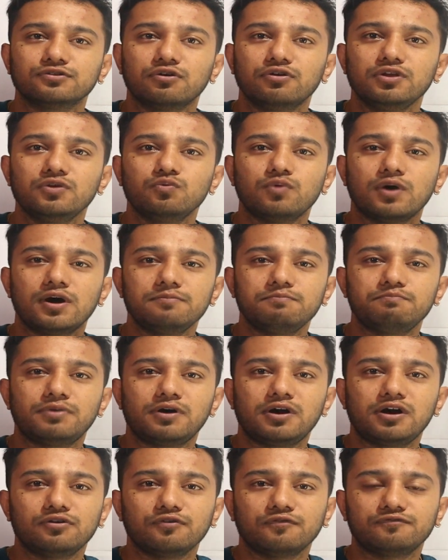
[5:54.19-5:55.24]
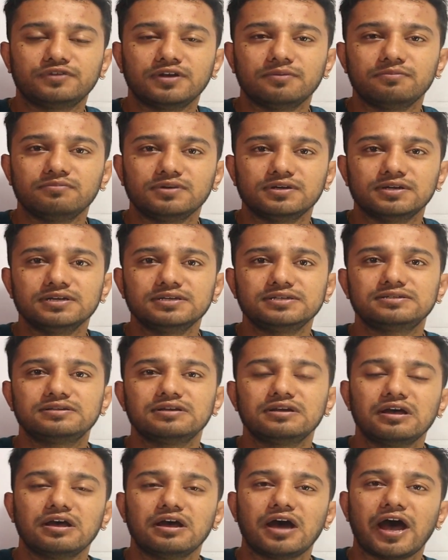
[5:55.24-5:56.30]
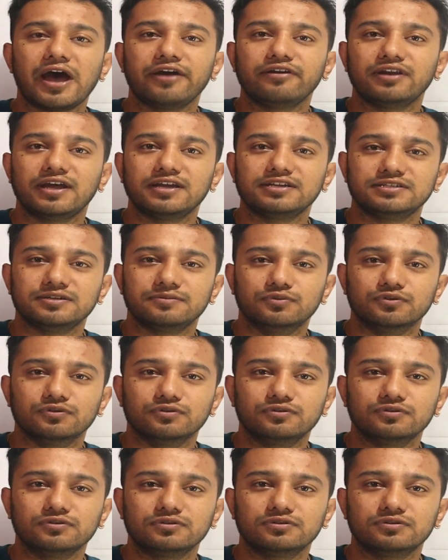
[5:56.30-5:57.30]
Only one part of them is ionizable.